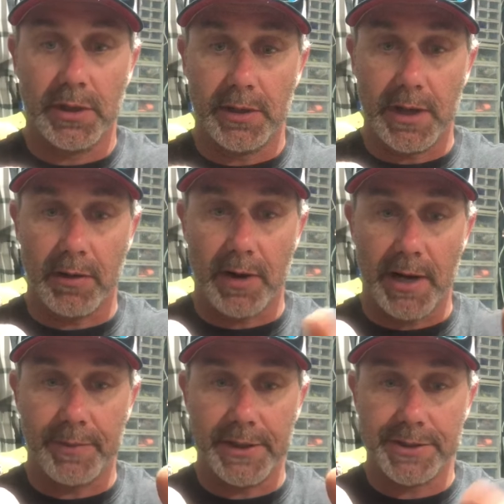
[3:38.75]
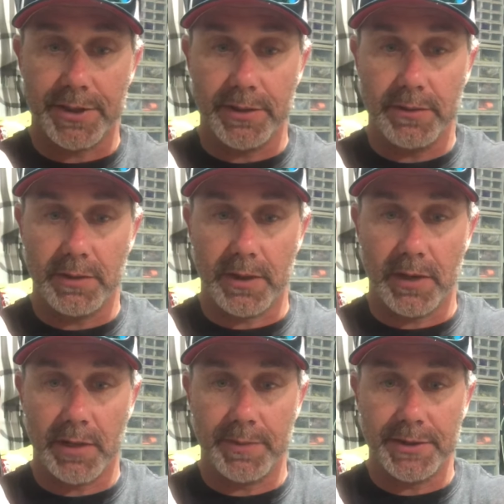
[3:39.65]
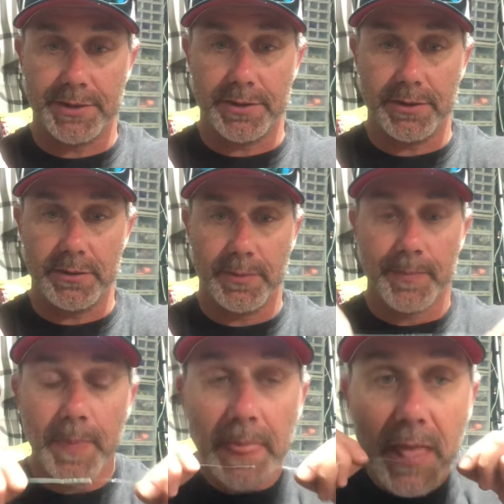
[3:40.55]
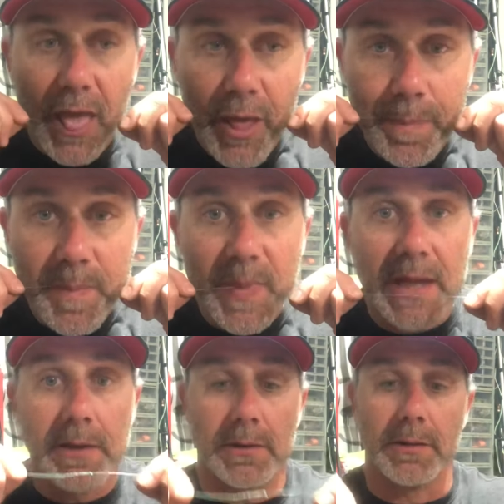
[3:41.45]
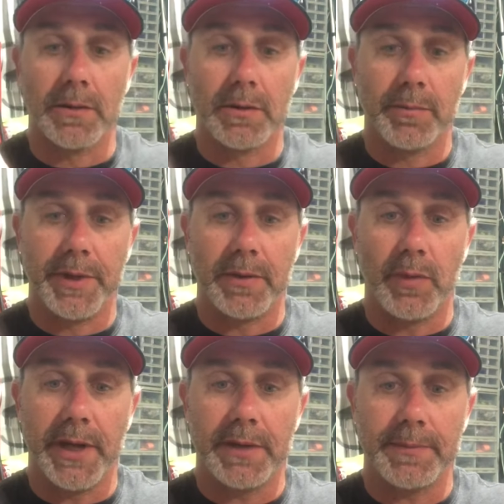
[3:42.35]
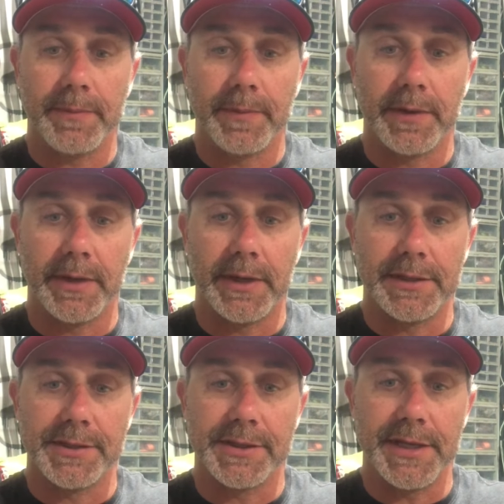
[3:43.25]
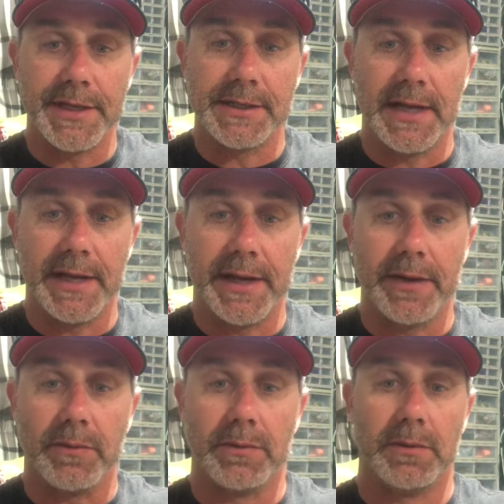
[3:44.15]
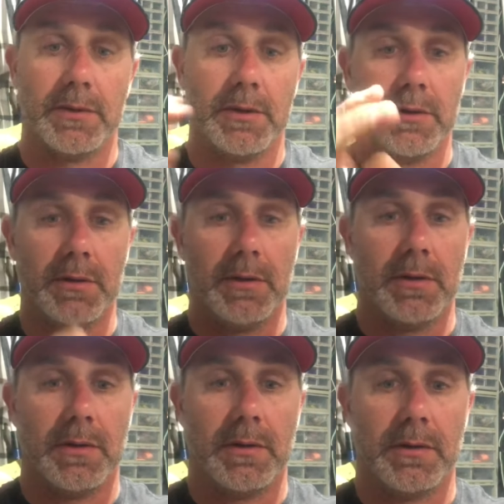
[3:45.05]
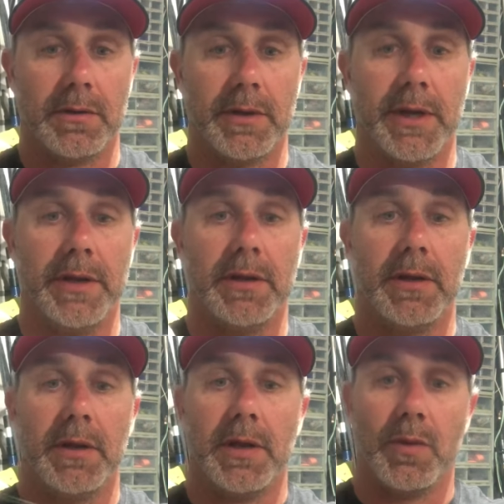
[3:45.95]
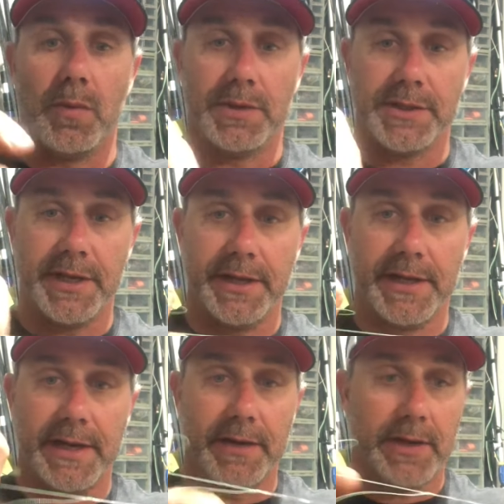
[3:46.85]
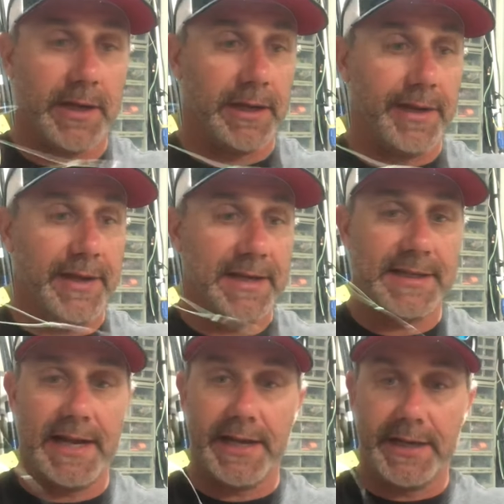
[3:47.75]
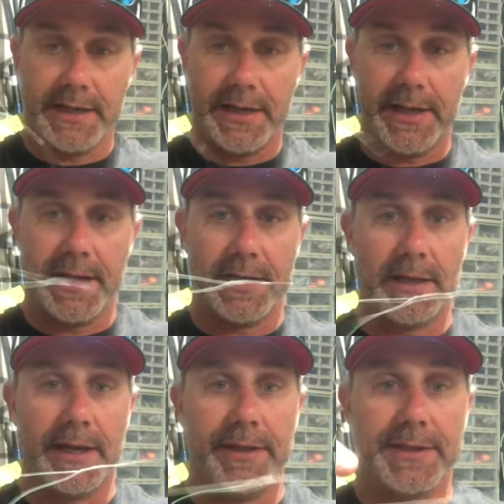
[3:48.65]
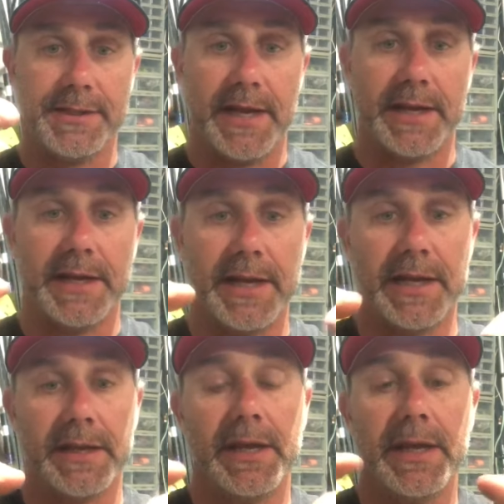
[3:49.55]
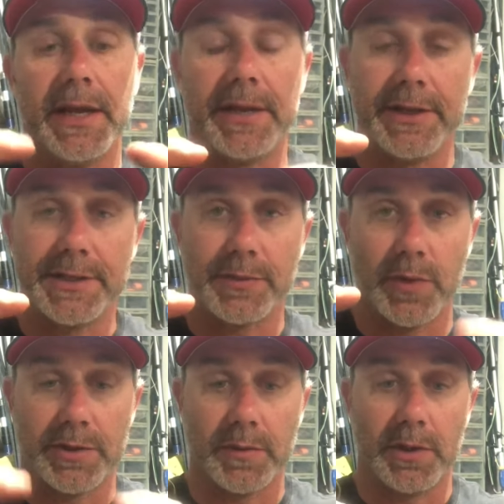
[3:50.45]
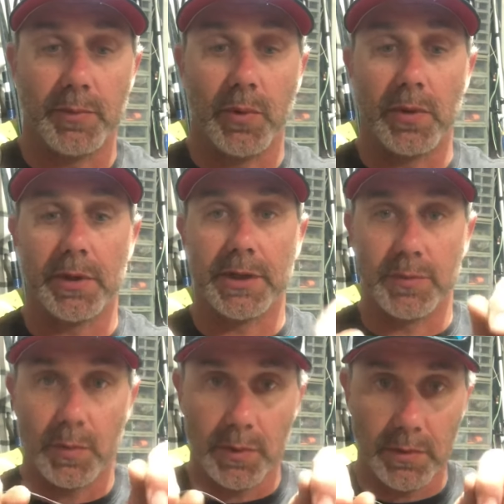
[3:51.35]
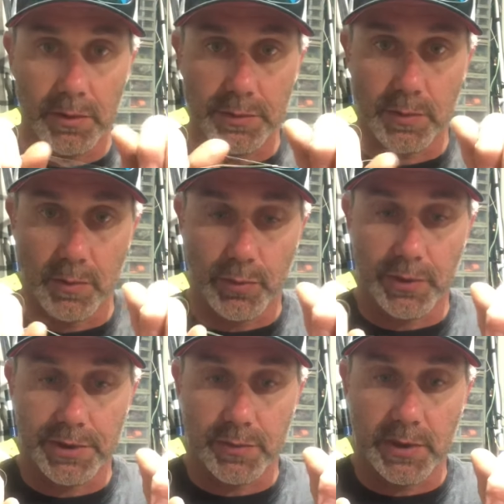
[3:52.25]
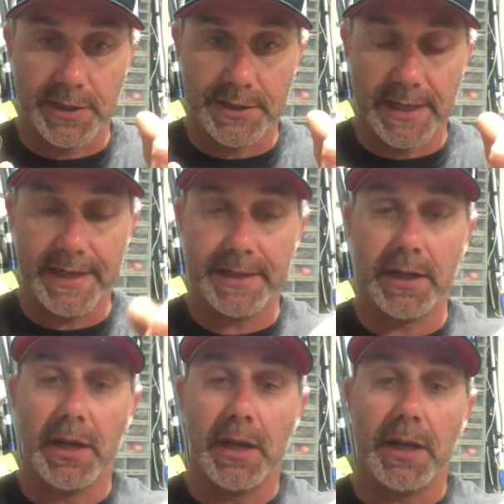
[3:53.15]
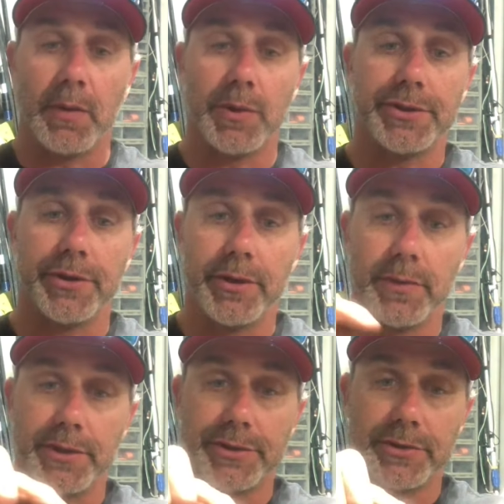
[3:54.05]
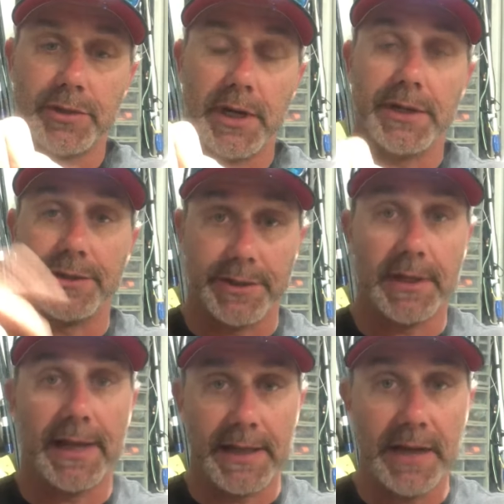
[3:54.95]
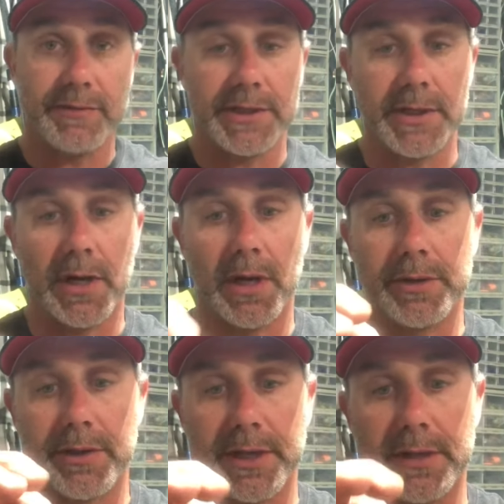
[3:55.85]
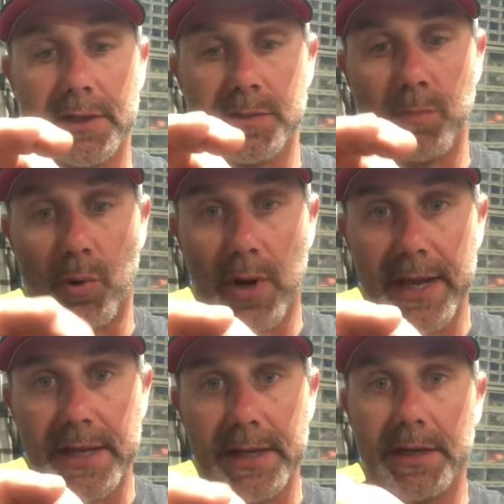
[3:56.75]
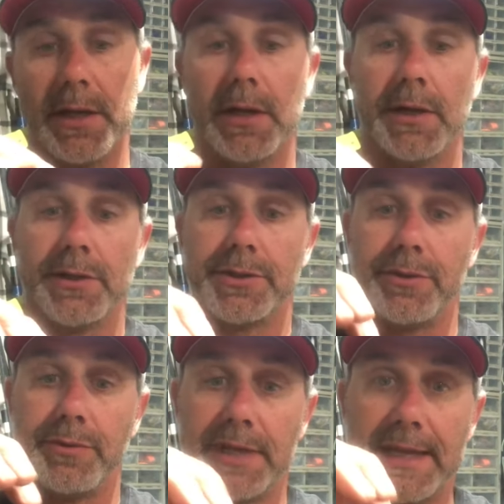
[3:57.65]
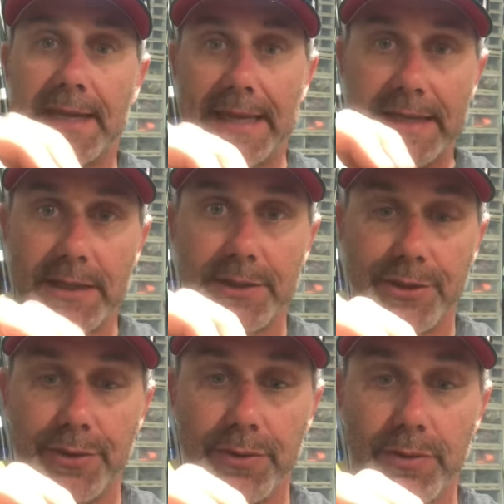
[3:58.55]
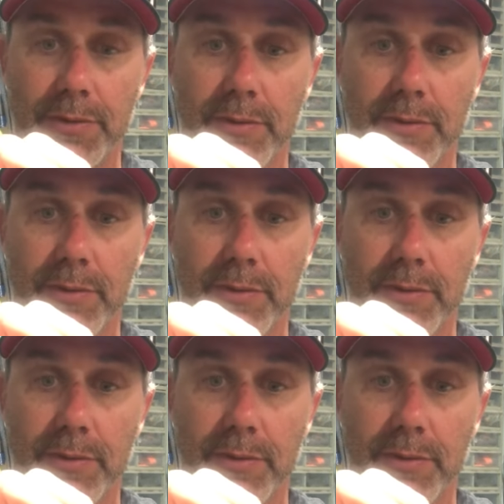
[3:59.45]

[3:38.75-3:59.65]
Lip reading: Now I grab these two, and I grab these two. A little bit of wet, and I just ease that down. Okay, and once I get that down, I can let that tag in hang, and I'll let this tag in hang. And this is where it's real important, because what we're going to do is we're going to pull this really tight. And what you're doing is you're trying to, just like the FG knot, you're getting this braid to dig into